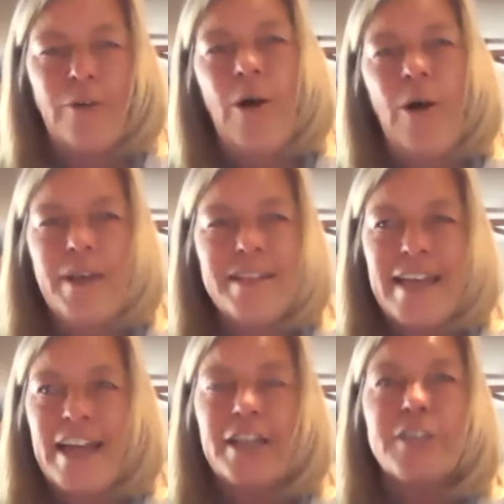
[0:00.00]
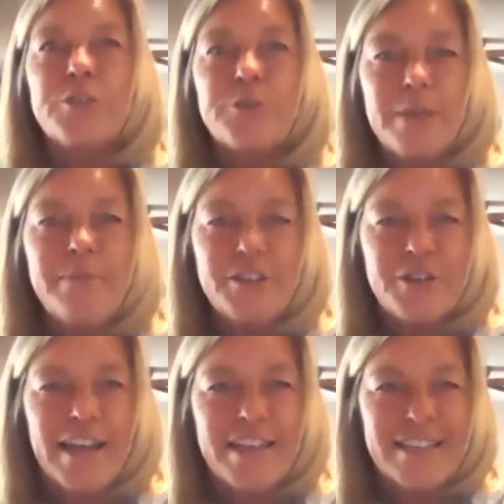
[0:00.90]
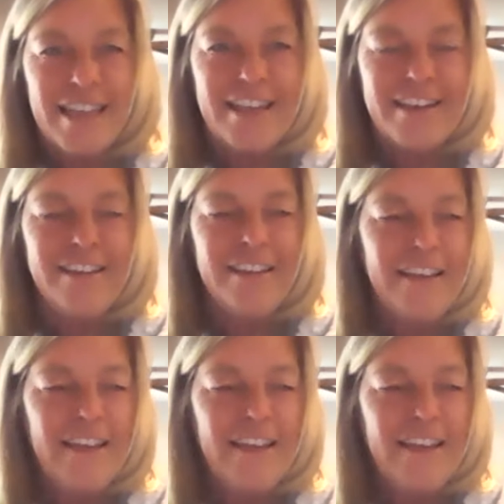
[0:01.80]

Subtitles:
always had extremely dry skin,